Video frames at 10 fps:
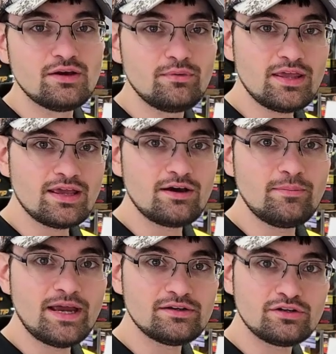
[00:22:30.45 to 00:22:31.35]
we can go
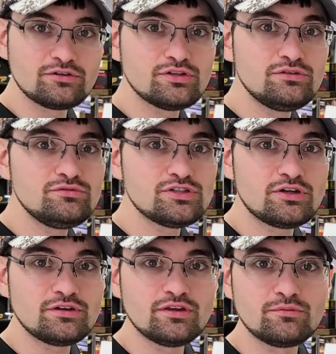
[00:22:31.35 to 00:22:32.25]
back to your tune
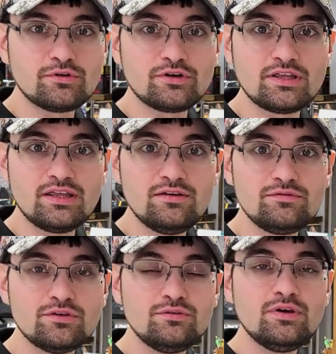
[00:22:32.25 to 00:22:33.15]
chart that we're going to
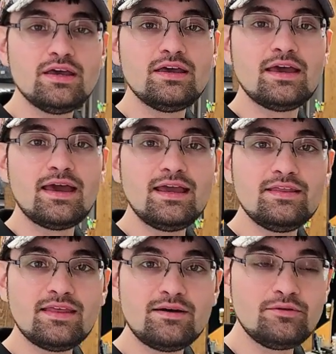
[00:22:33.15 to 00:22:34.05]
give you,
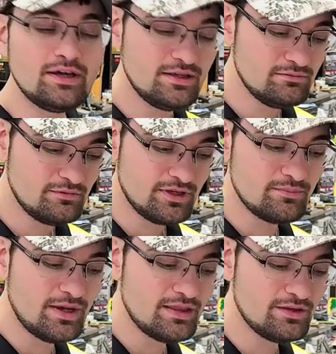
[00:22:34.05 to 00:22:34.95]
and that way we
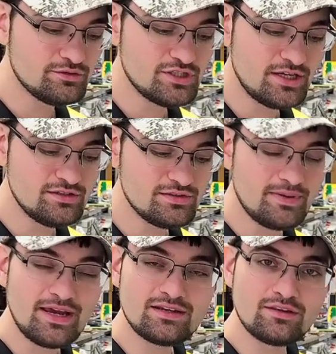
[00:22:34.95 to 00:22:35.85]
can make those changes
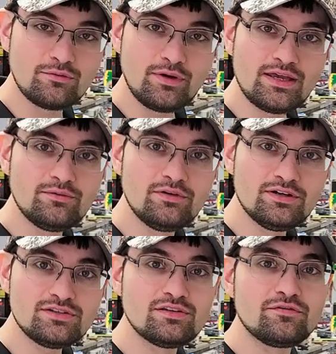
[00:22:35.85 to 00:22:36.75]
back to the way it
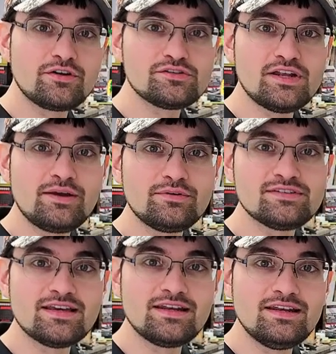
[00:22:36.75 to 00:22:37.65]
was the first day we
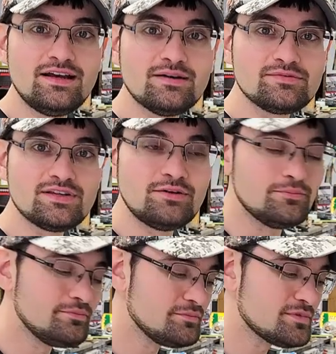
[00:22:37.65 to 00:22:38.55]
set it up. So
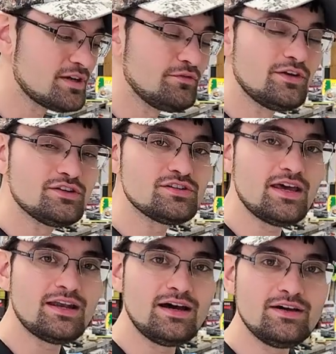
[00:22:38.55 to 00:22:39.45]
let's go finish
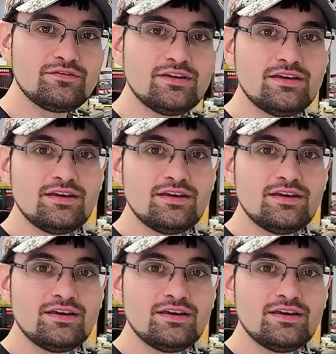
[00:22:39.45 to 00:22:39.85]
that off.